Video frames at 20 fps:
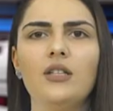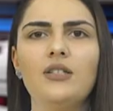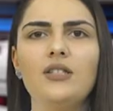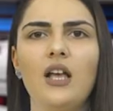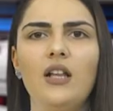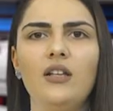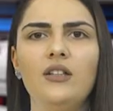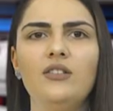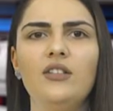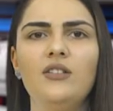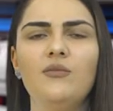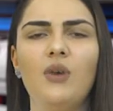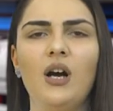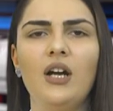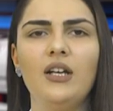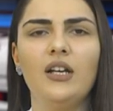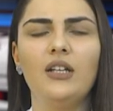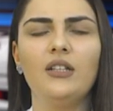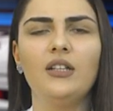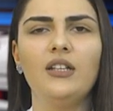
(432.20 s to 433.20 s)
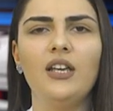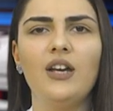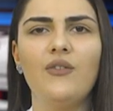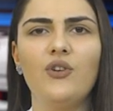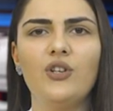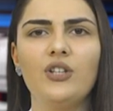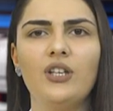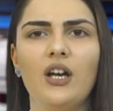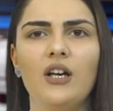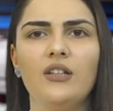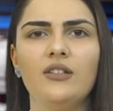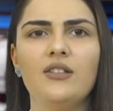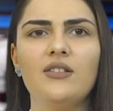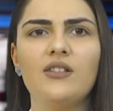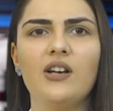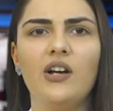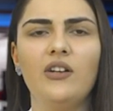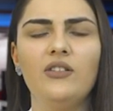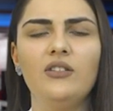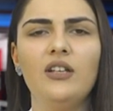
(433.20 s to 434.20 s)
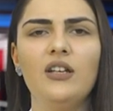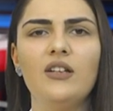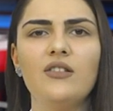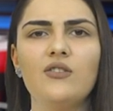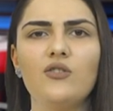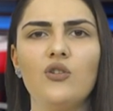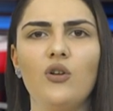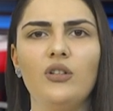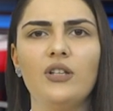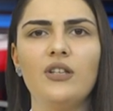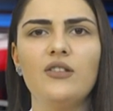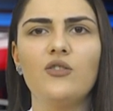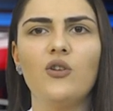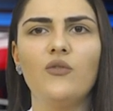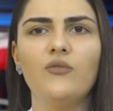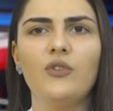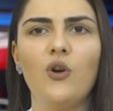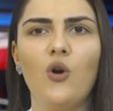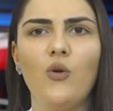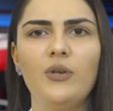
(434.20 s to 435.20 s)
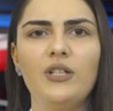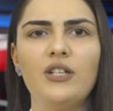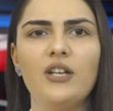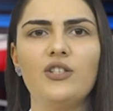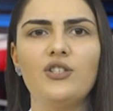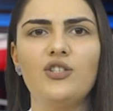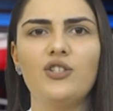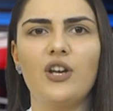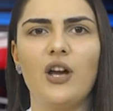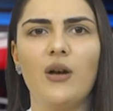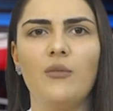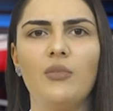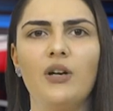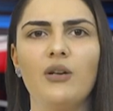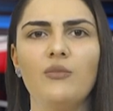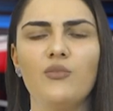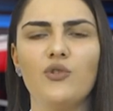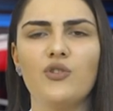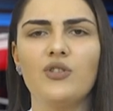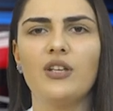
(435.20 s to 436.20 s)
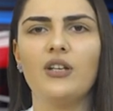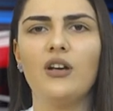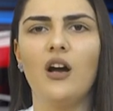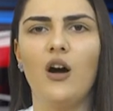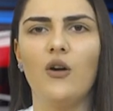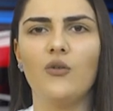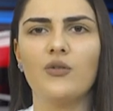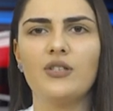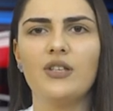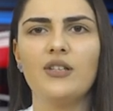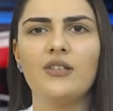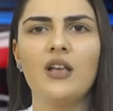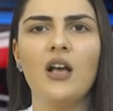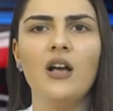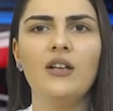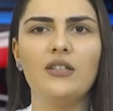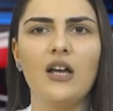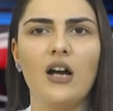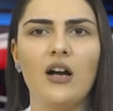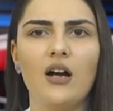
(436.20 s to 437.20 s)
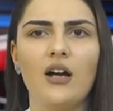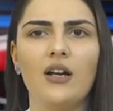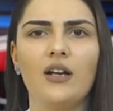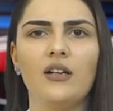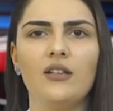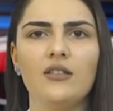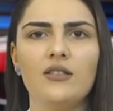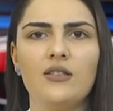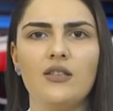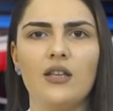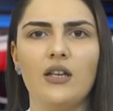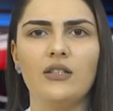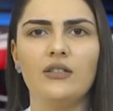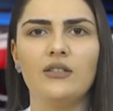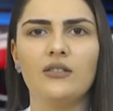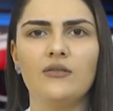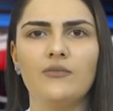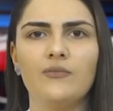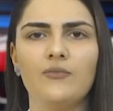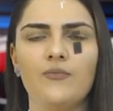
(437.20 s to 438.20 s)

The talented Mariana Gevorkyan is currently a soloist of Komitas Chamber Music House's Dagaran set.